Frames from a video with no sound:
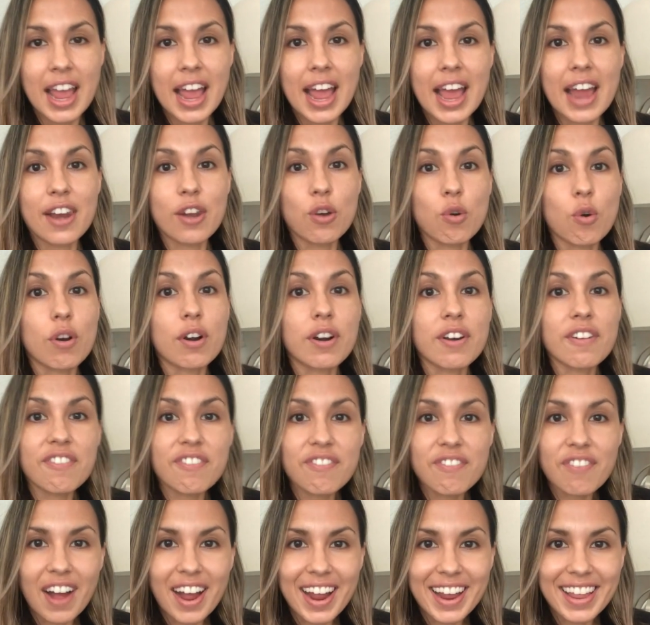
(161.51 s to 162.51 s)
And in order to
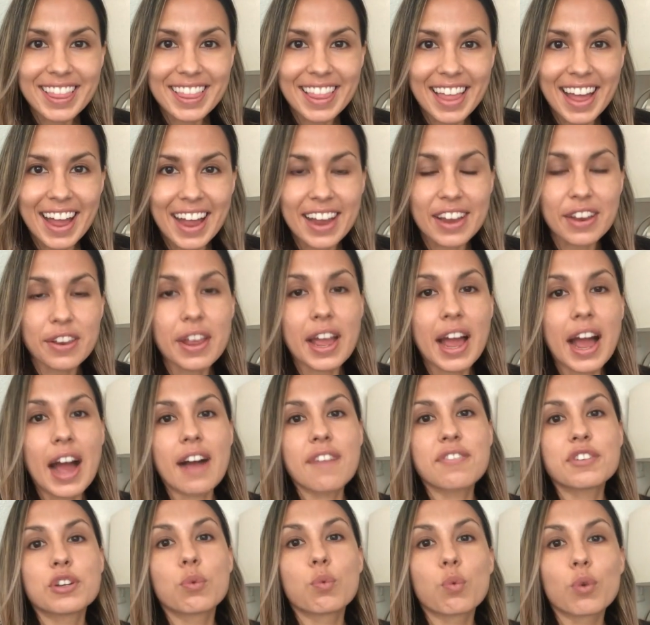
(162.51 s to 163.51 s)
find that, you have
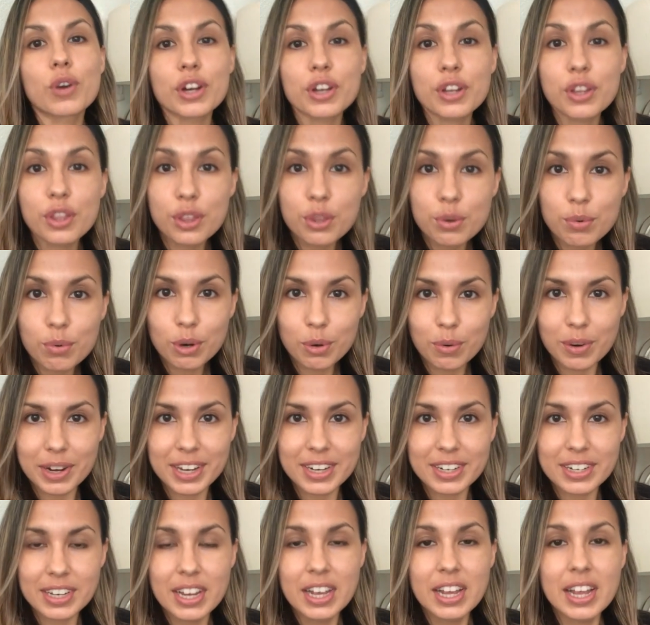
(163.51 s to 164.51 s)
to work through
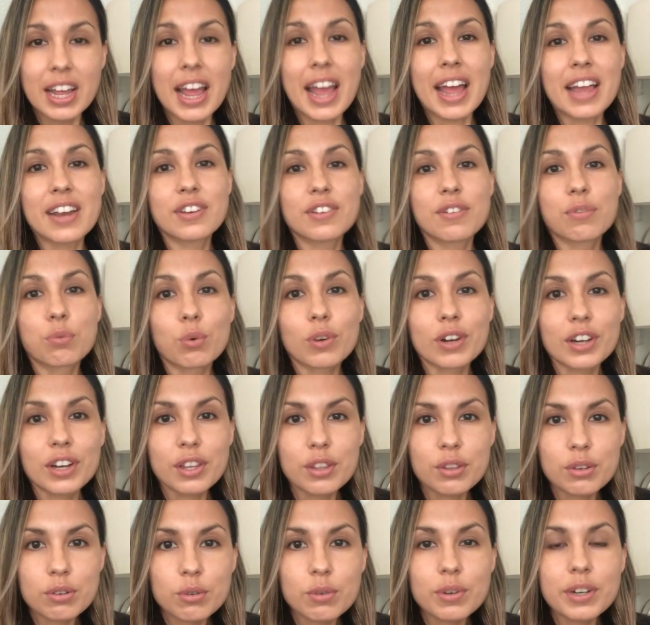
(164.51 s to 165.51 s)
it. And to work
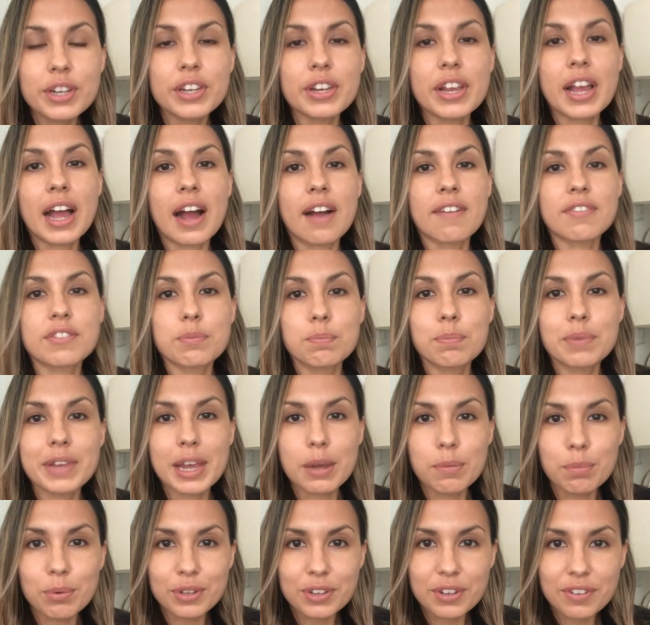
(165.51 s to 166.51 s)
through it, you have to be
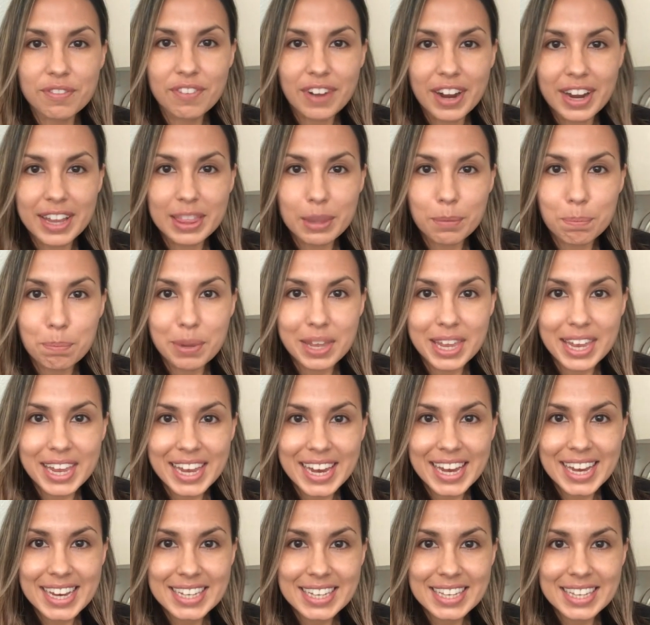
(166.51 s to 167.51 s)
able to find the
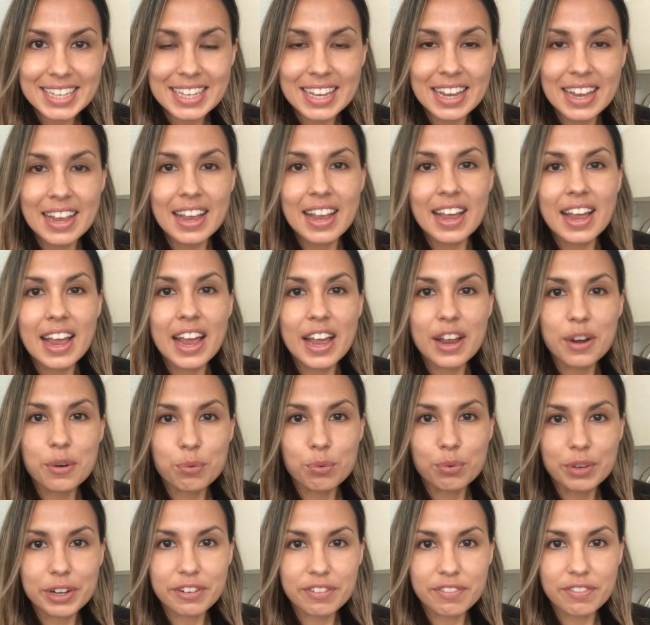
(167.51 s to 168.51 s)
peace and
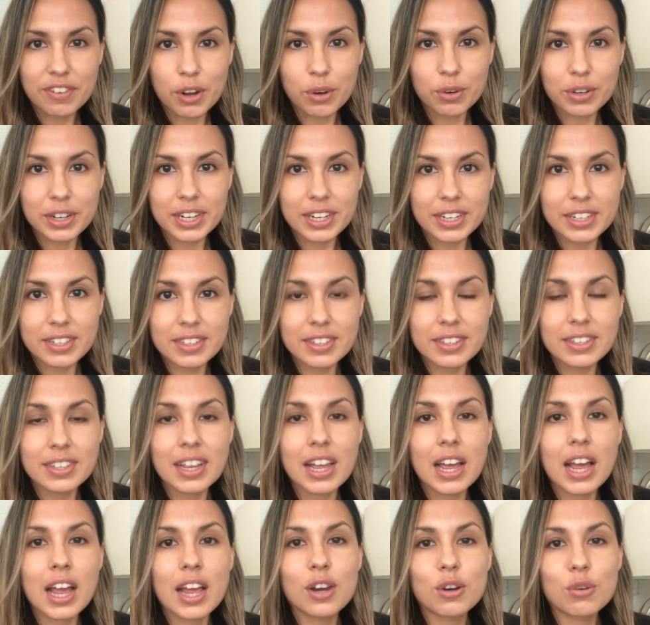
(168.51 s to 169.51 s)
refocus
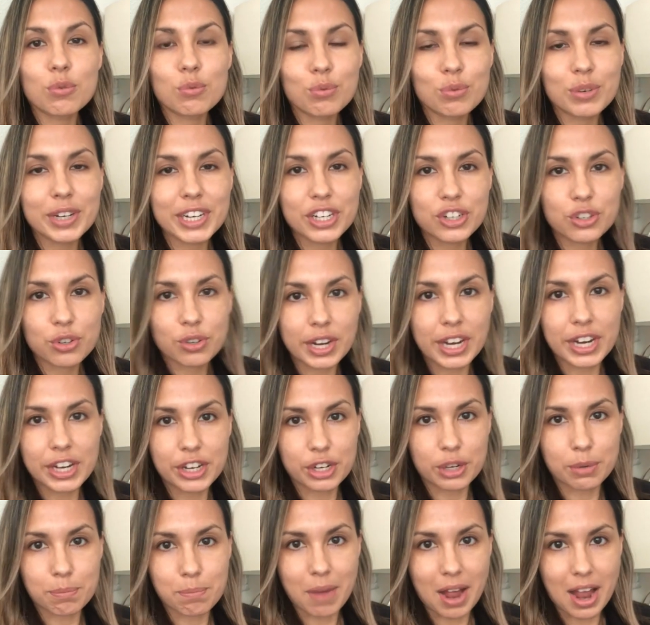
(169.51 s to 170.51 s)
and retrain
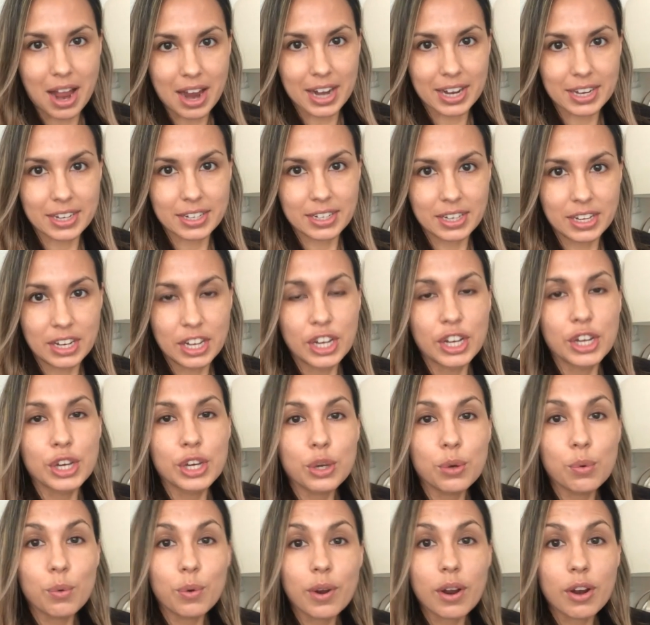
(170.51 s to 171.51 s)
your mind.
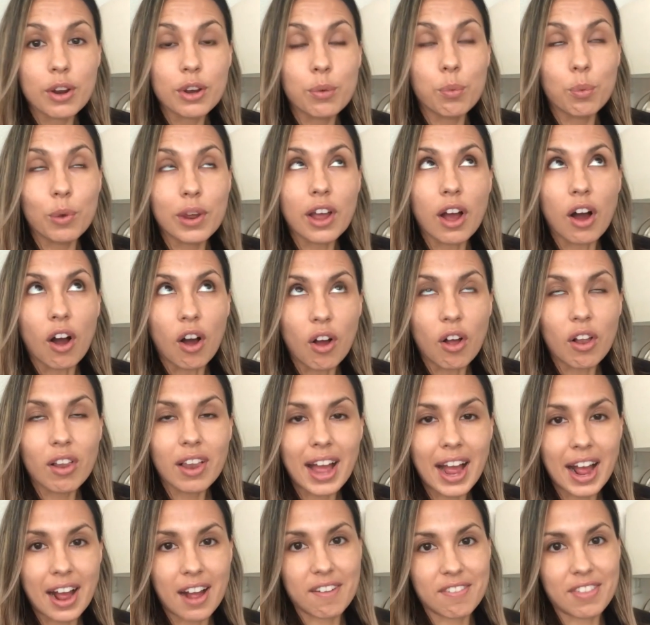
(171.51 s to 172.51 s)
We all
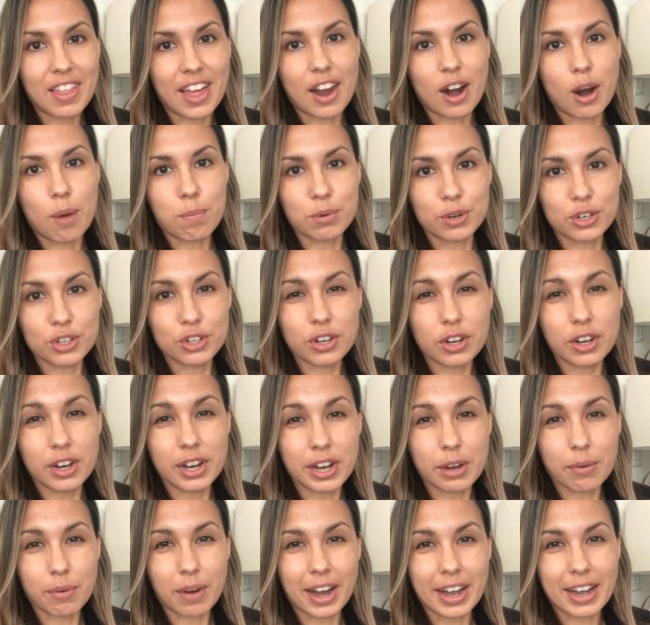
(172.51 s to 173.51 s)
have that
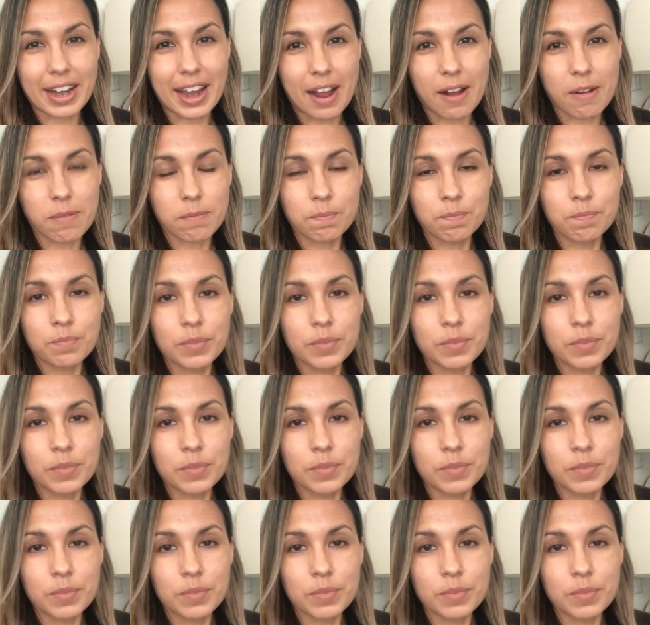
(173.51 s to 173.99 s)
opportunity right now.